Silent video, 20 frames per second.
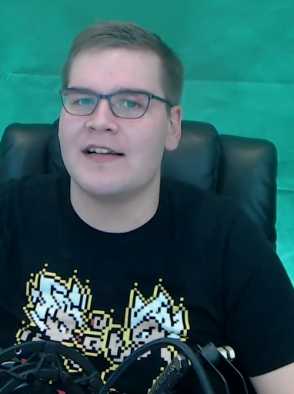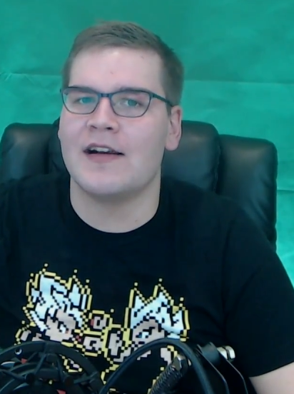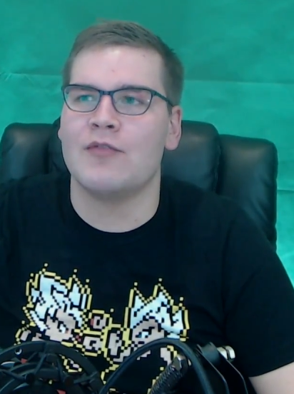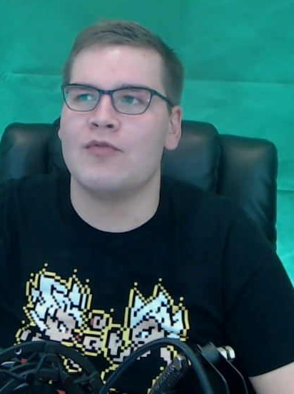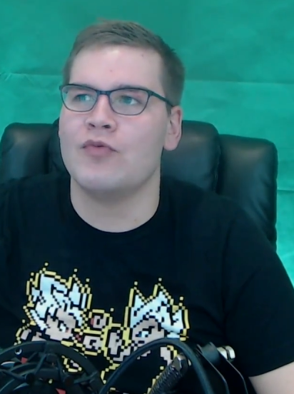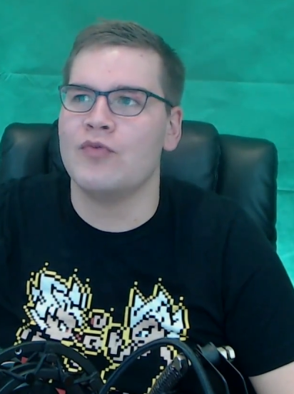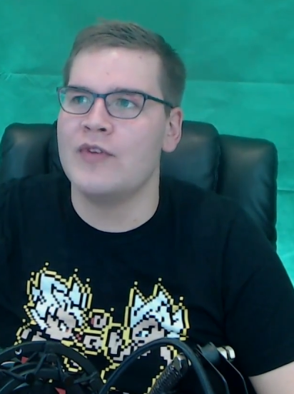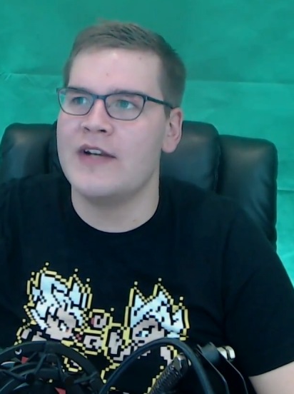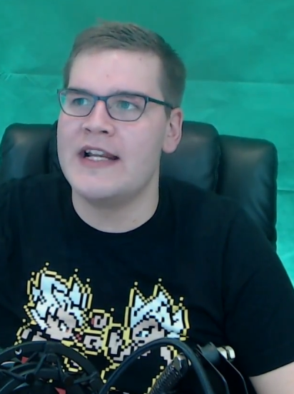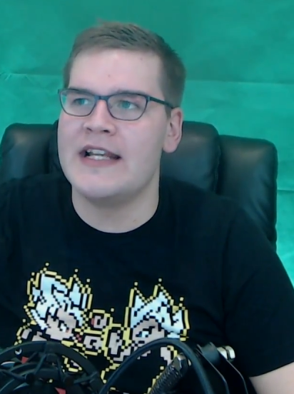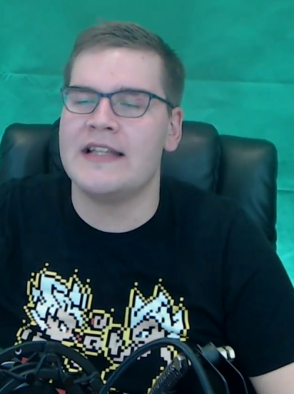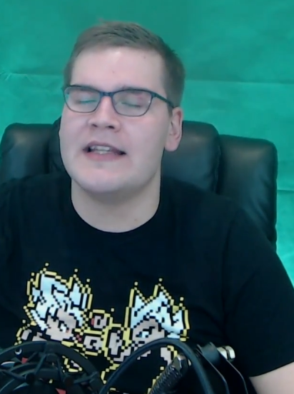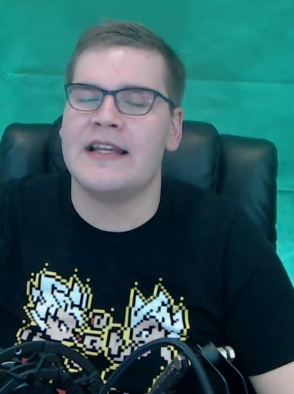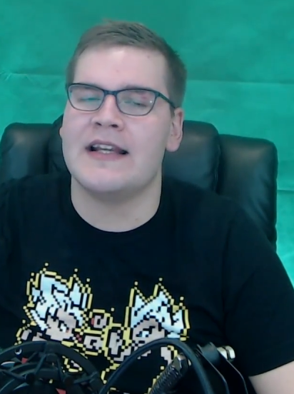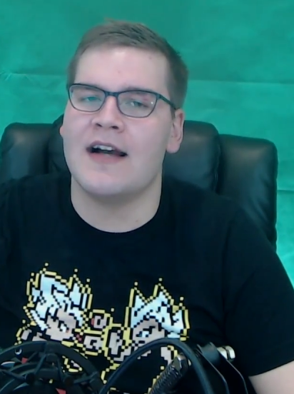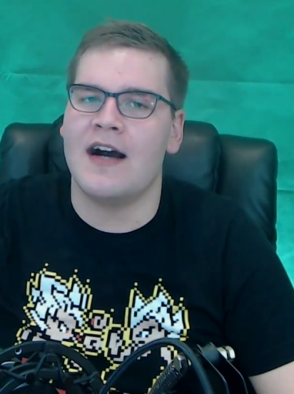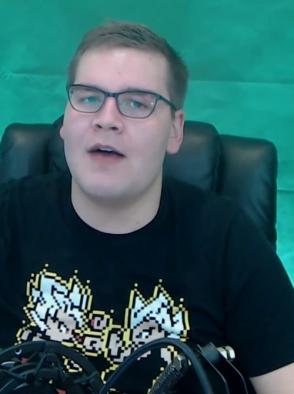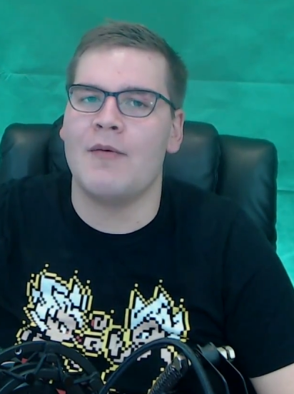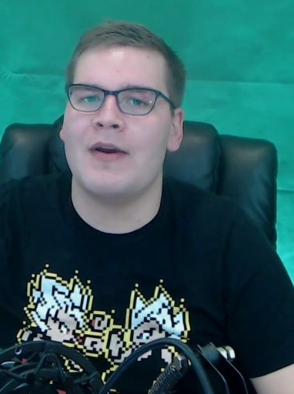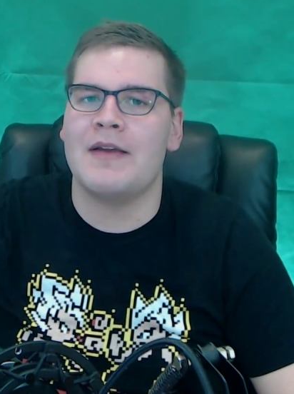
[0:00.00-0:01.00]
I really
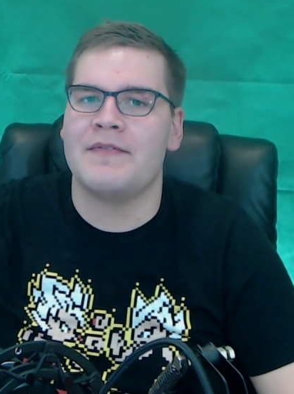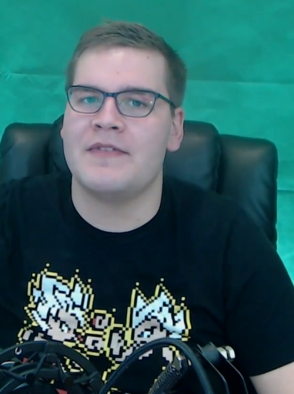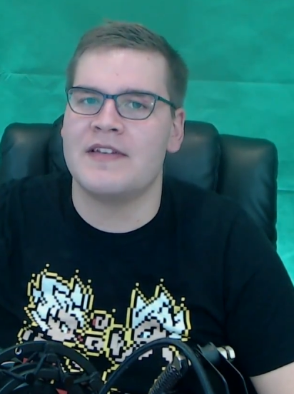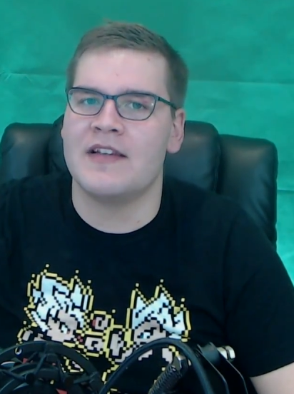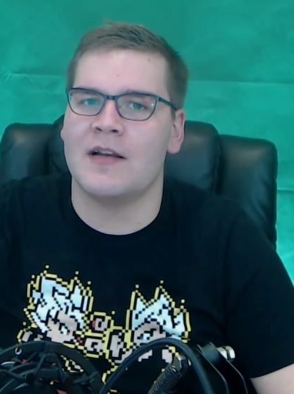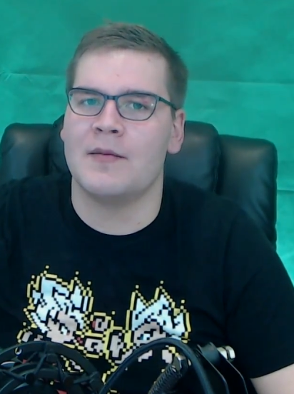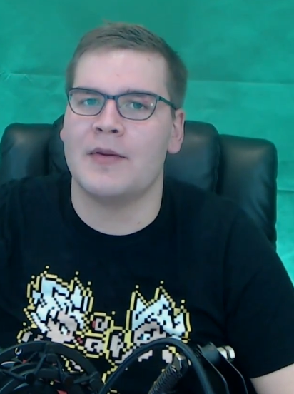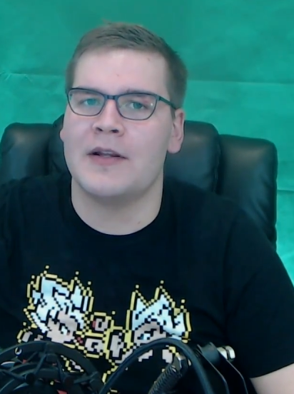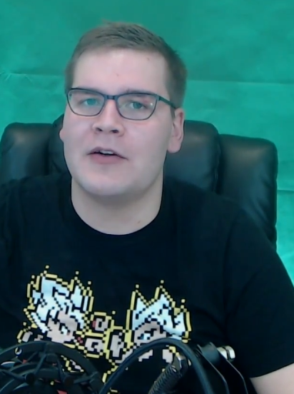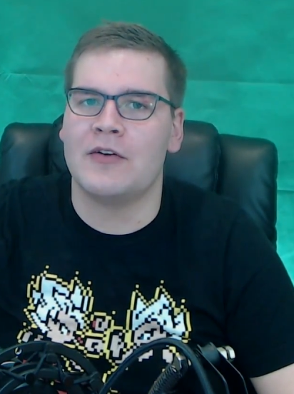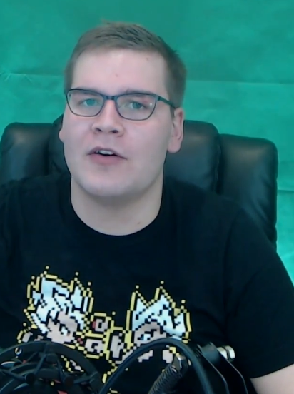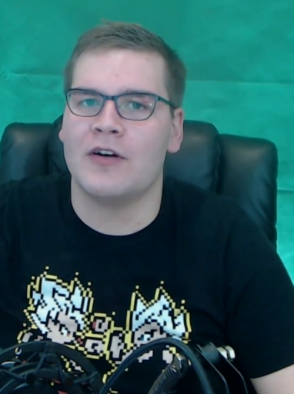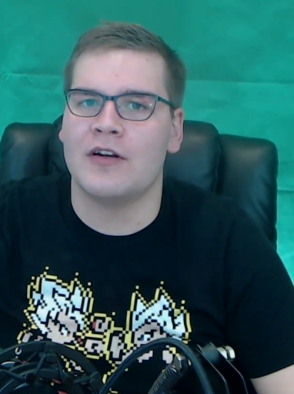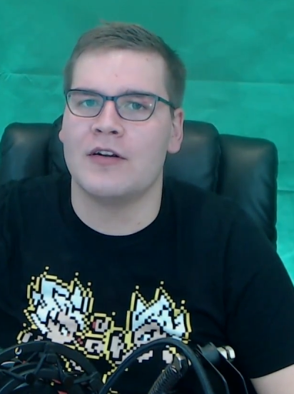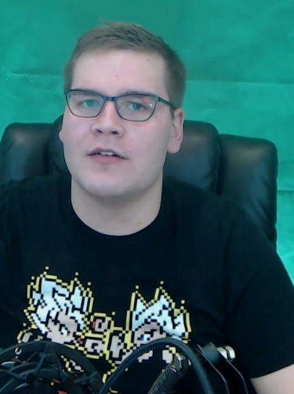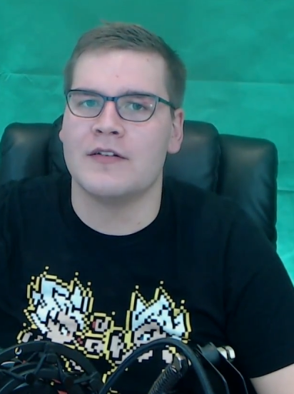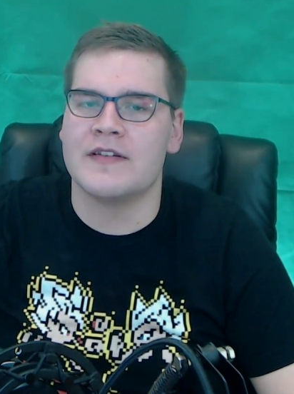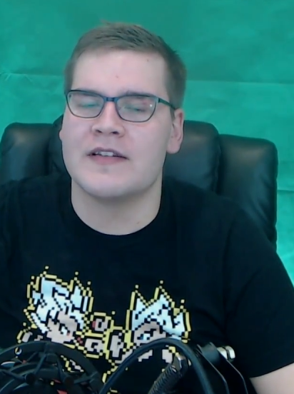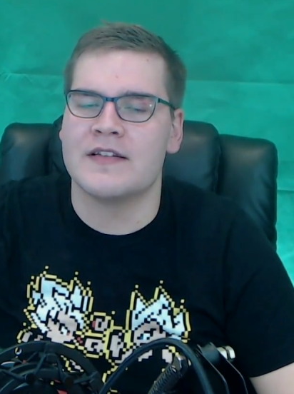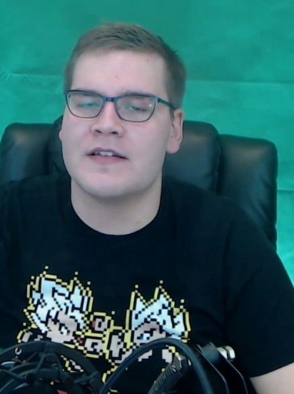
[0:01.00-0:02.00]
can't wait for Xenoblade
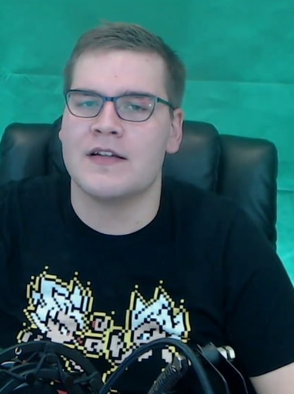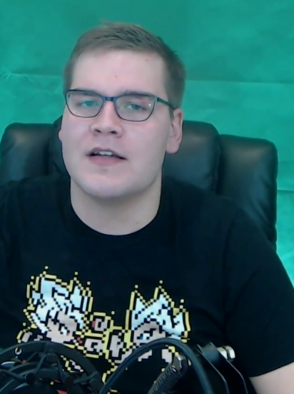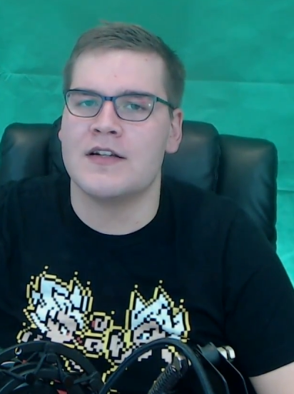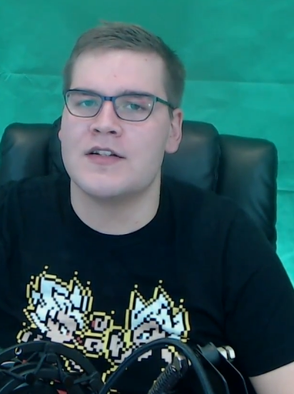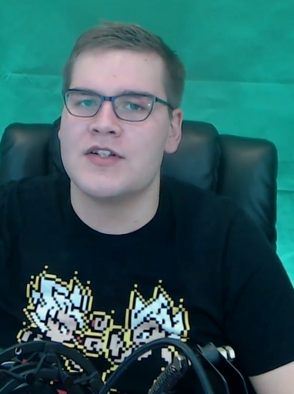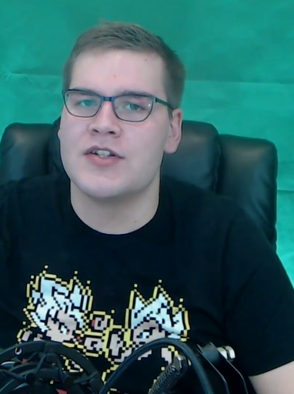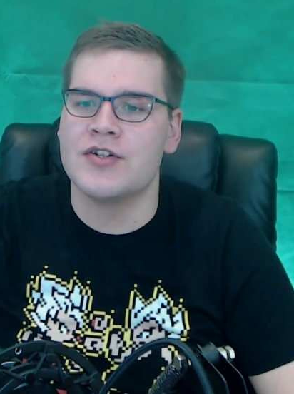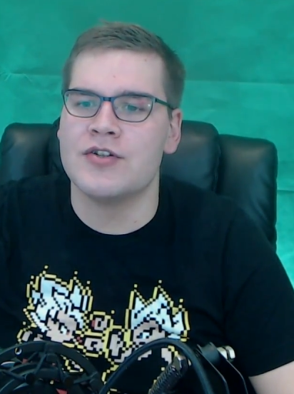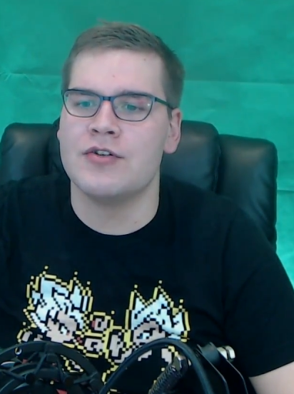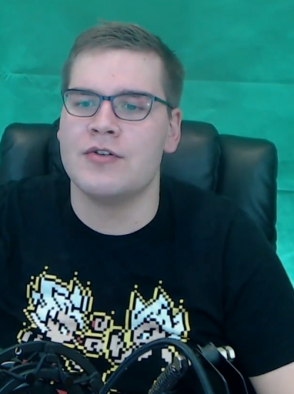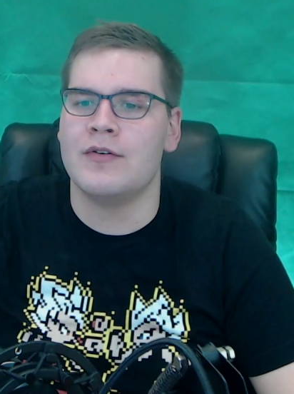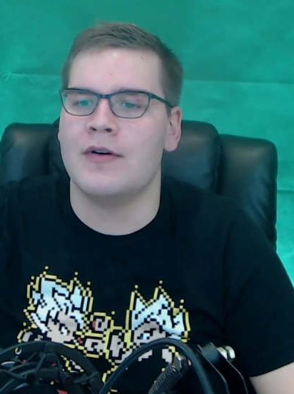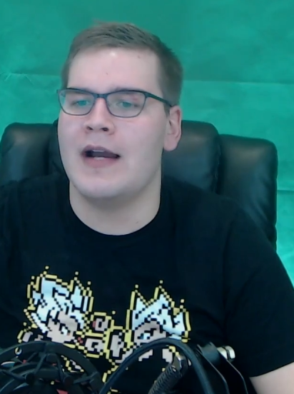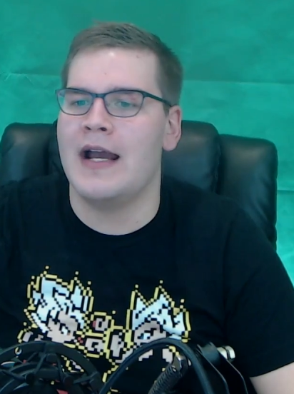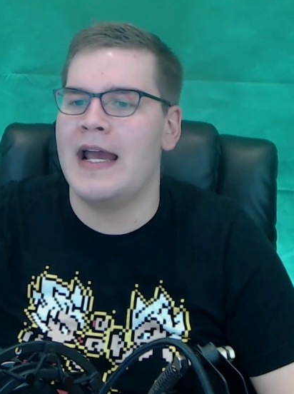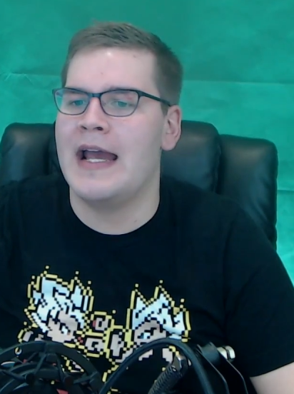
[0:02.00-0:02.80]
Chronicles 2,